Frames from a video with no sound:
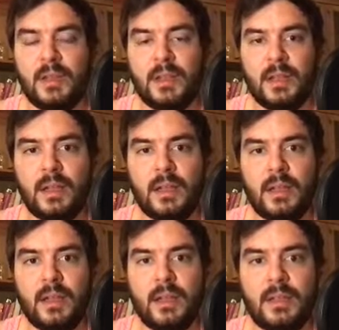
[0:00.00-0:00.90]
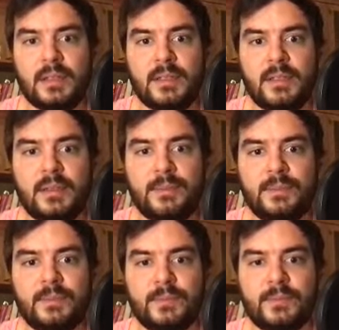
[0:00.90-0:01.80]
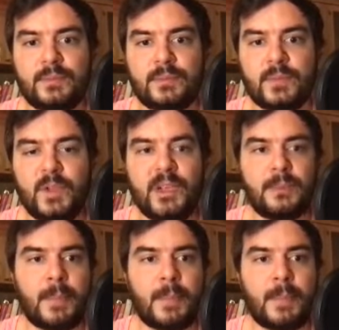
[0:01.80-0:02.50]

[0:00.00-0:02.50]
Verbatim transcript: uh, as here, right?